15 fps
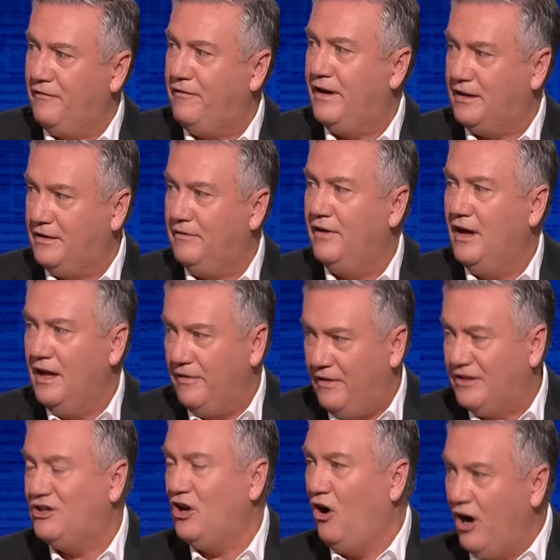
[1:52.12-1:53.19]
effect of
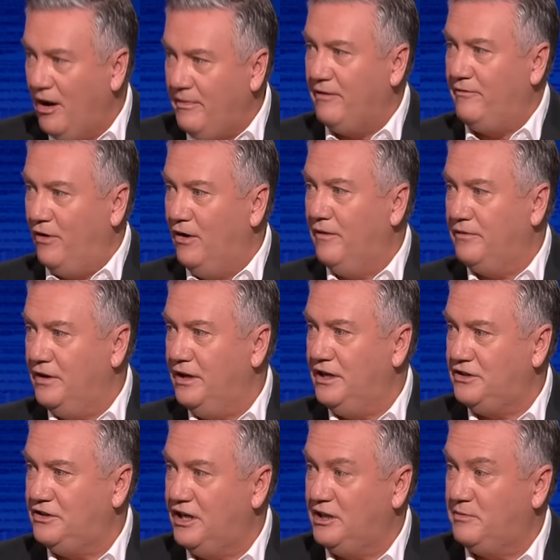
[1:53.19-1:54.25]
the time involved in these things.